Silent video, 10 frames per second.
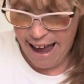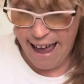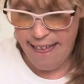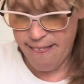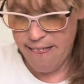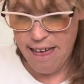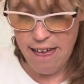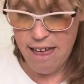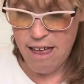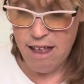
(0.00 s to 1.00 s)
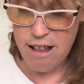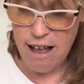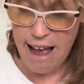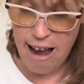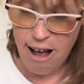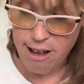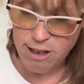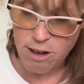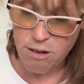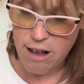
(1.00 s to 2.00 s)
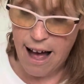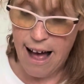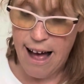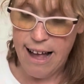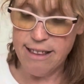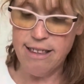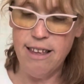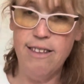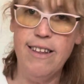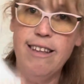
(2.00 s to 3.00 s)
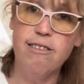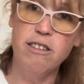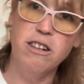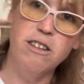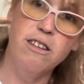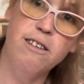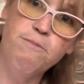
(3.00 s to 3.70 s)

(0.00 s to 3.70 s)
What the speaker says: And then I also got these little